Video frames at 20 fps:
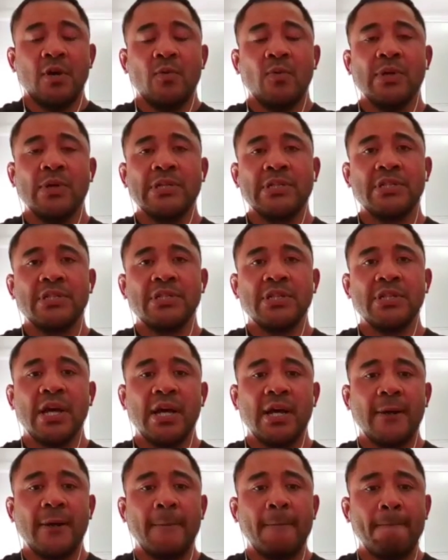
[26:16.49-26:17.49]
which
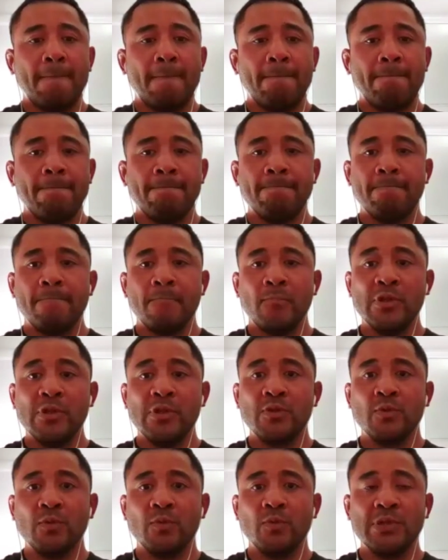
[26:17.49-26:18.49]
are
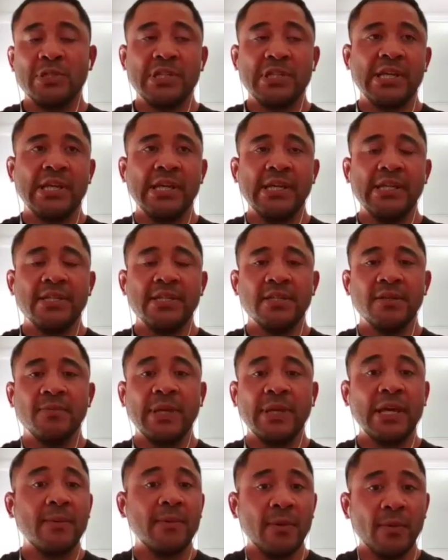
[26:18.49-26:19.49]
key to
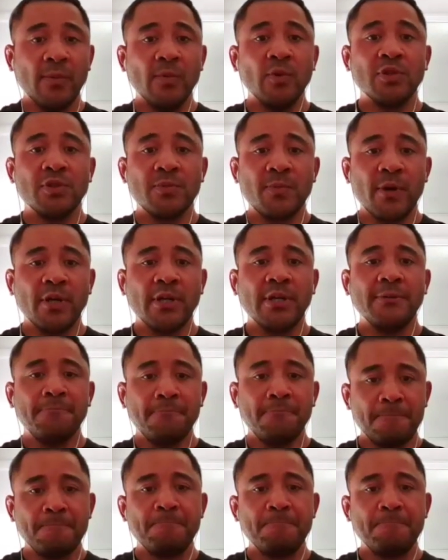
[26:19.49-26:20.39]
becoming a mortgage broker.